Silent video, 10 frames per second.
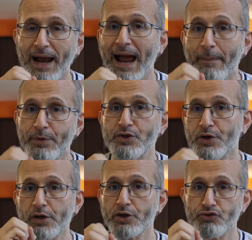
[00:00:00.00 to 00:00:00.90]

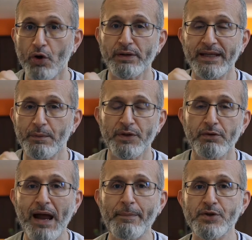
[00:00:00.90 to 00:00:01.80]
aperture, controlling it with
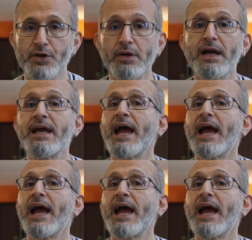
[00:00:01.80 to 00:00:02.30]
your aperture,